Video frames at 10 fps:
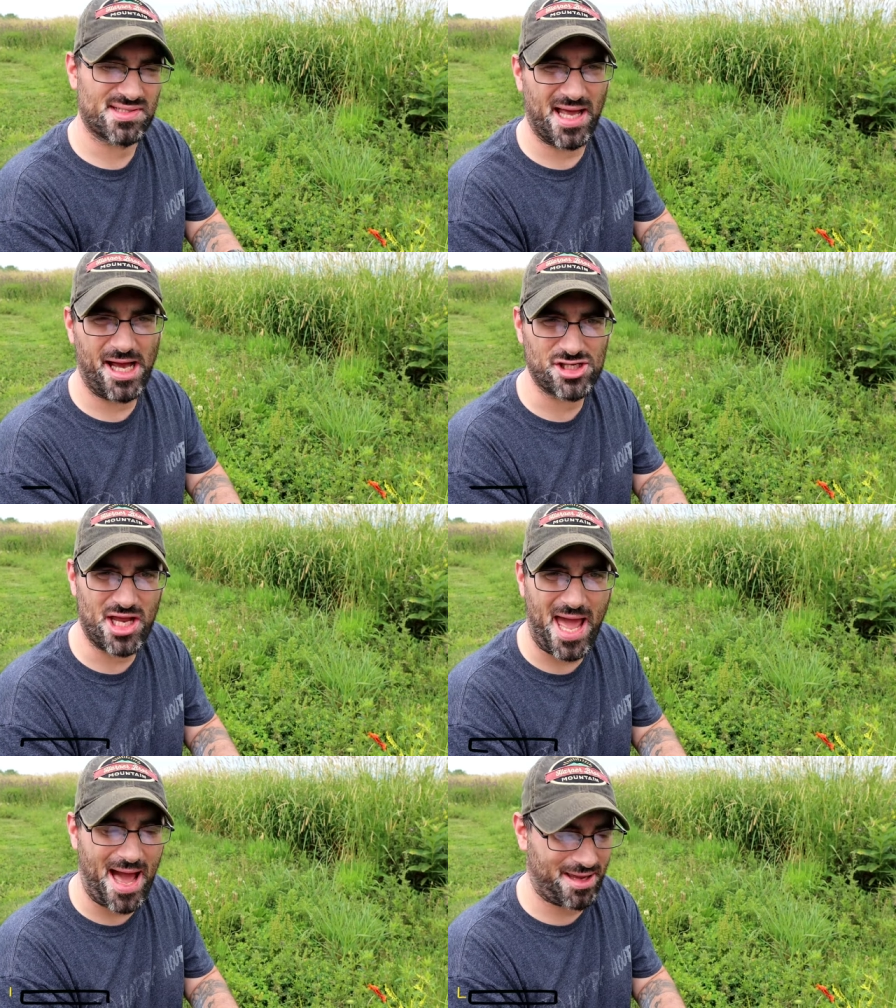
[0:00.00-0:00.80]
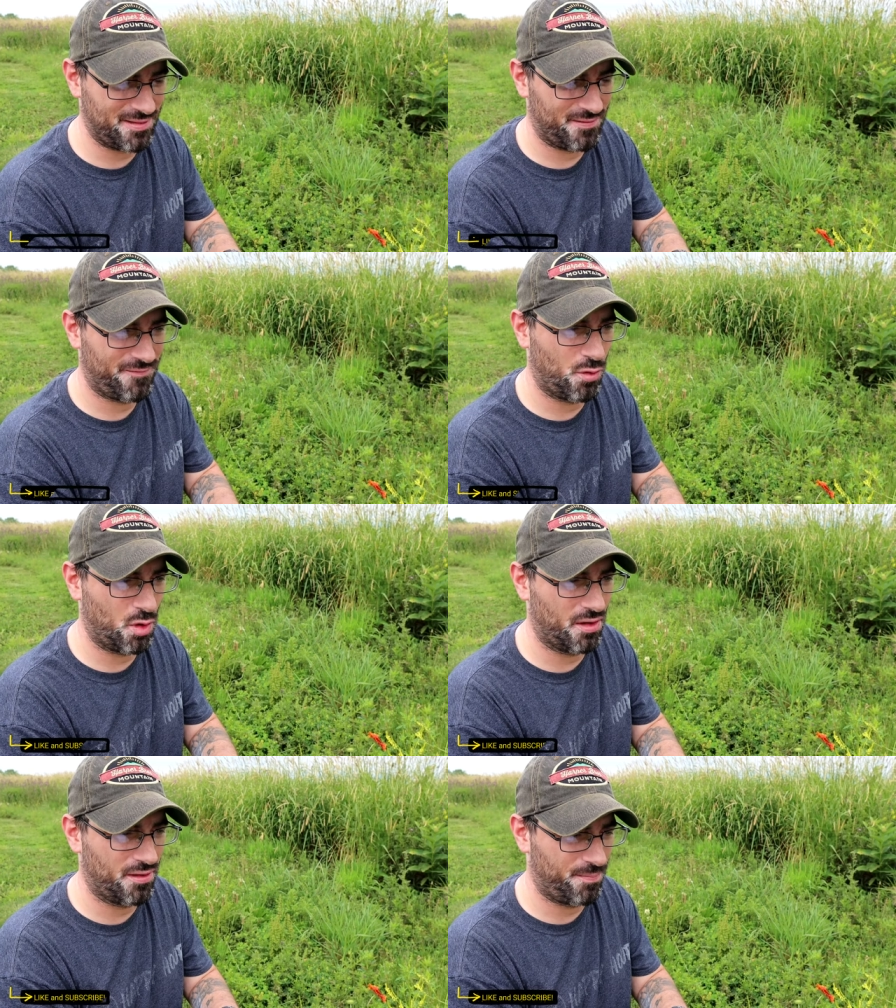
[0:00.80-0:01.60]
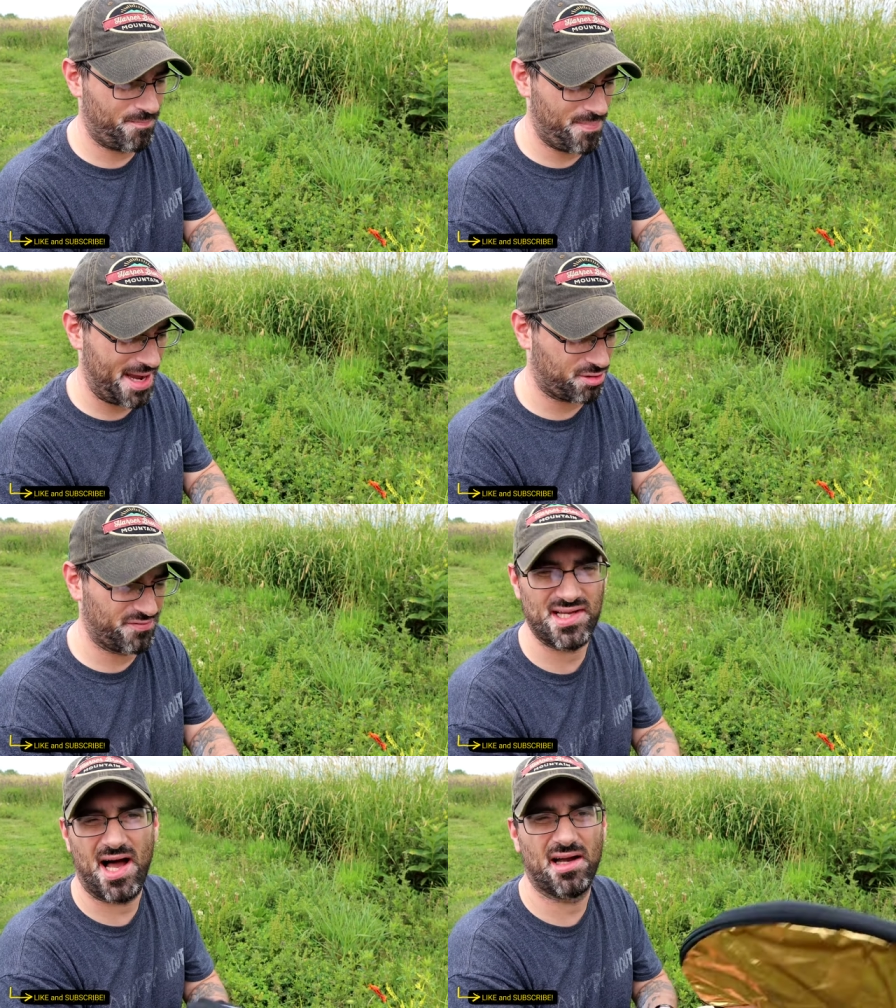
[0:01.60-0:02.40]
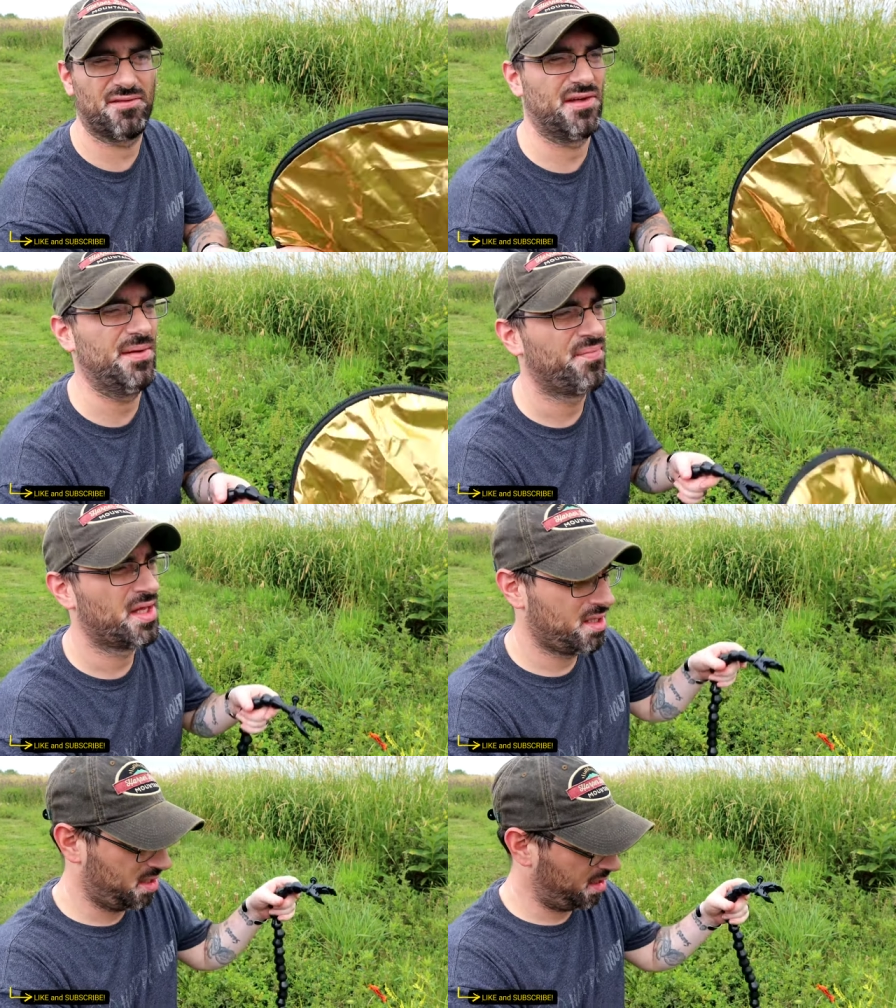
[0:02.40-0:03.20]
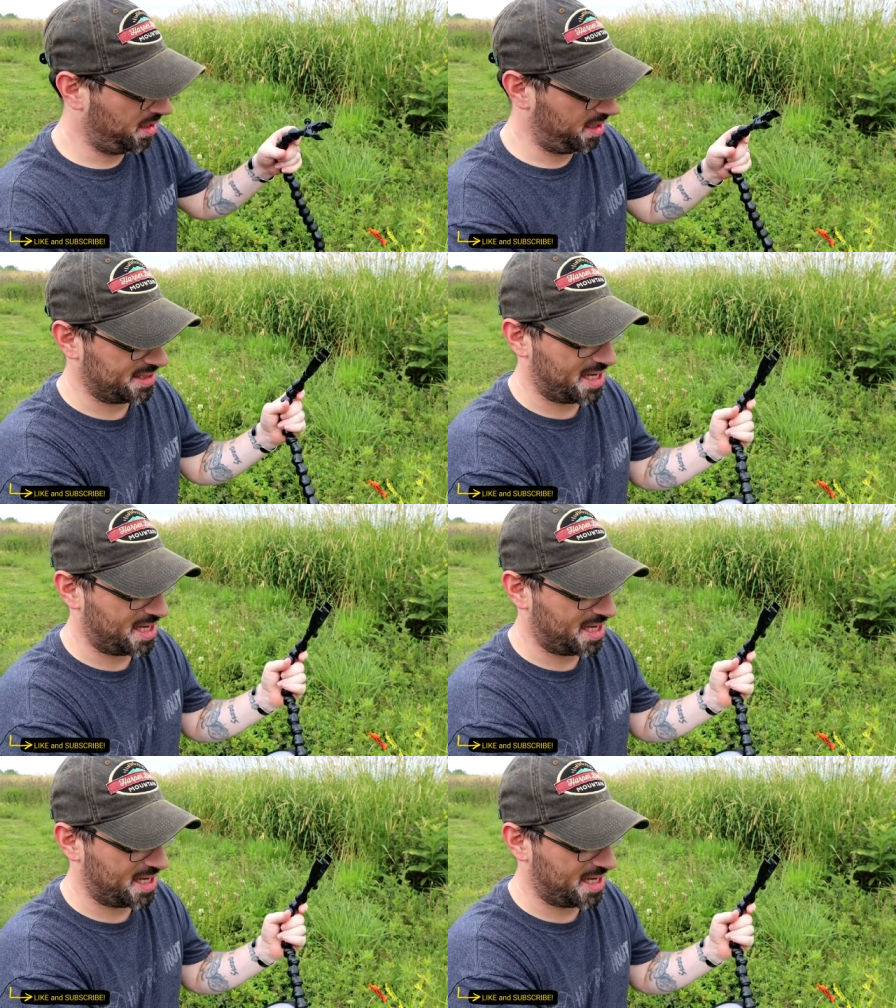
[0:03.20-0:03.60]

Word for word: slash hack for macro photography is